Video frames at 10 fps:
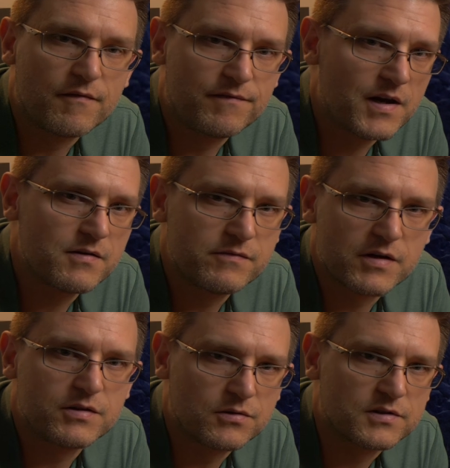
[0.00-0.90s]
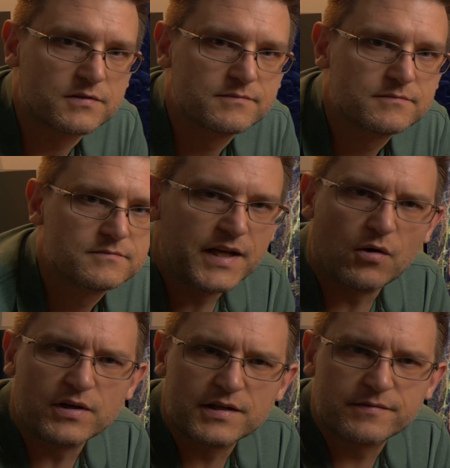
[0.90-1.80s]
very good. The
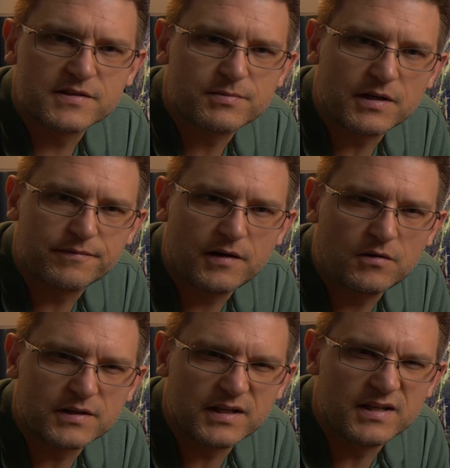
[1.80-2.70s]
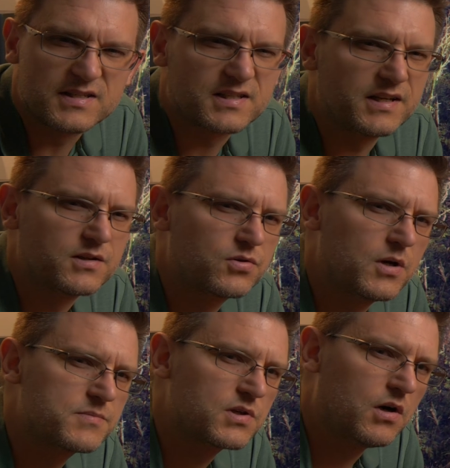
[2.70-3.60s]
only difference what I found is in
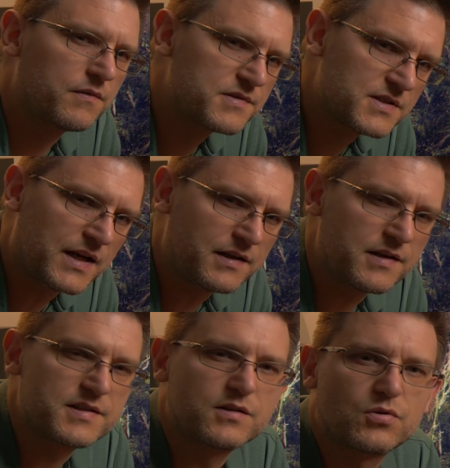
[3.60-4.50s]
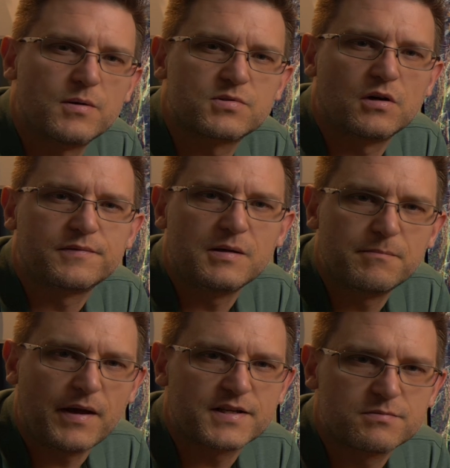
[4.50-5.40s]
terms of settings, in terms of the
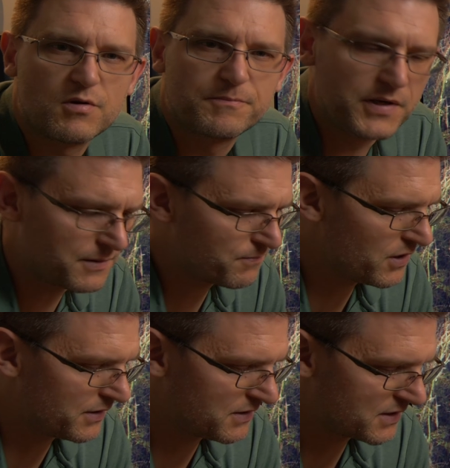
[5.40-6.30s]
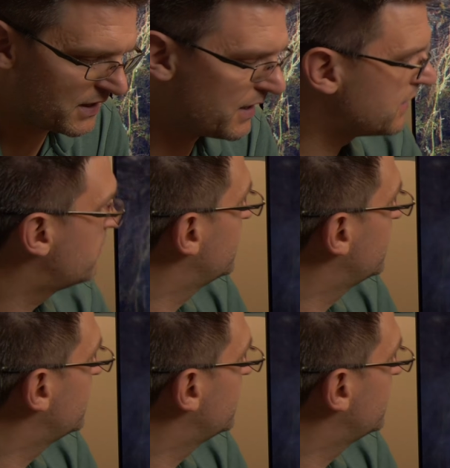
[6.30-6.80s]
maximum peak brightness. And